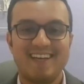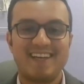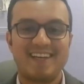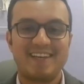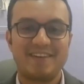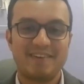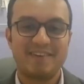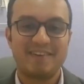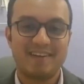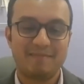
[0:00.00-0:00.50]

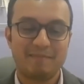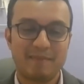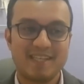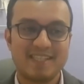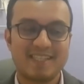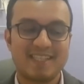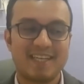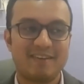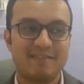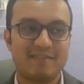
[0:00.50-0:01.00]
even
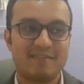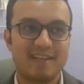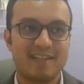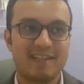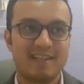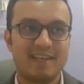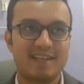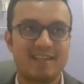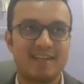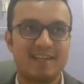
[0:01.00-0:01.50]
myself, I
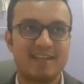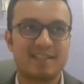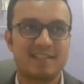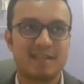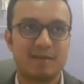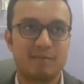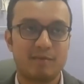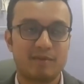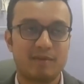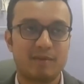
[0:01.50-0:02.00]
think that
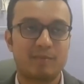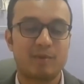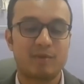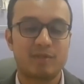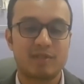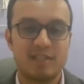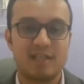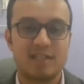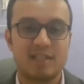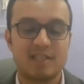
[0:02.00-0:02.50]
some of the
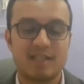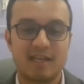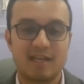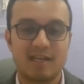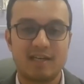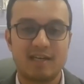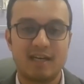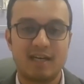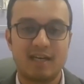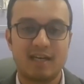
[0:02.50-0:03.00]
procedures like
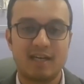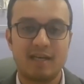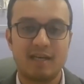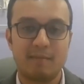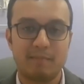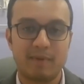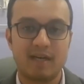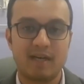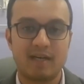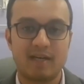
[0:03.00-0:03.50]
a dental
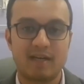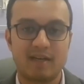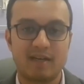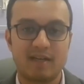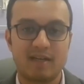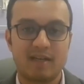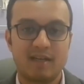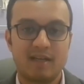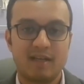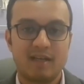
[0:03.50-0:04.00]
implant,
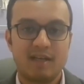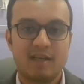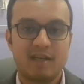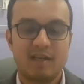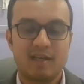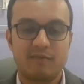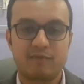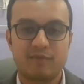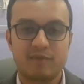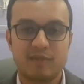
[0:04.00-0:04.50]

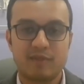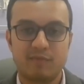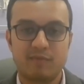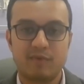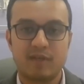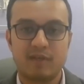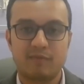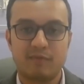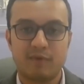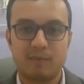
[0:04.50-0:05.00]
if
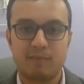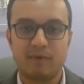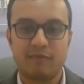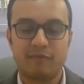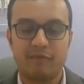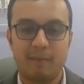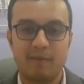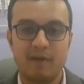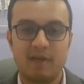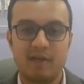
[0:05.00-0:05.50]
someone from my
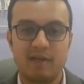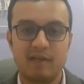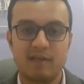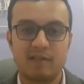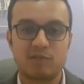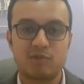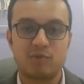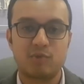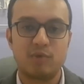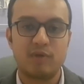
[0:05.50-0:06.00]
family
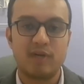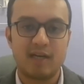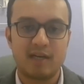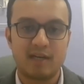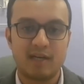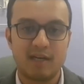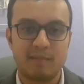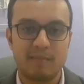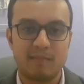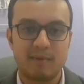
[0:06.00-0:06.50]
needs two
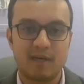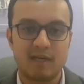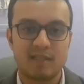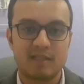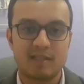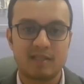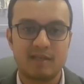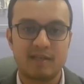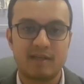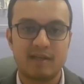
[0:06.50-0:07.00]
dental
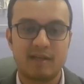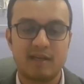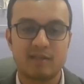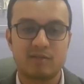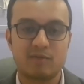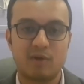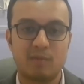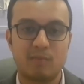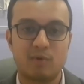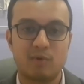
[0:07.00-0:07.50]
implants, it takes
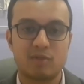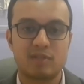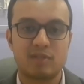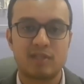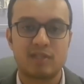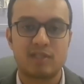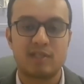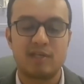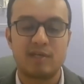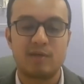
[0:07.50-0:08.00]
almost
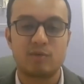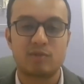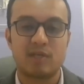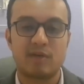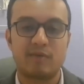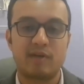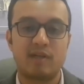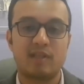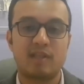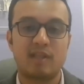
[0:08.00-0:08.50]
60 to
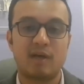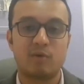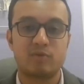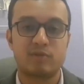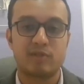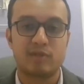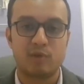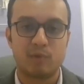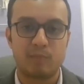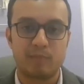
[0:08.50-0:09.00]

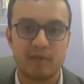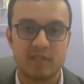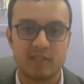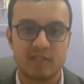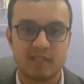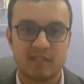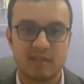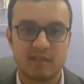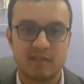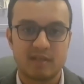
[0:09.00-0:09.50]
70,000
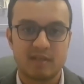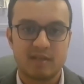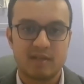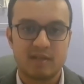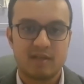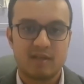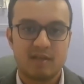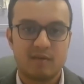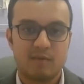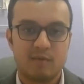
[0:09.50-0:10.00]
rupees,
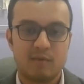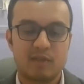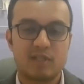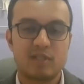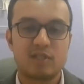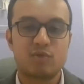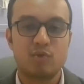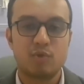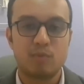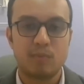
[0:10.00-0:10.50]
which
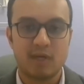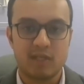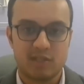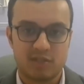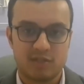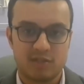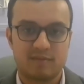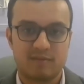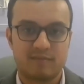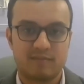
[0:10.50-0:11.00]
is too much.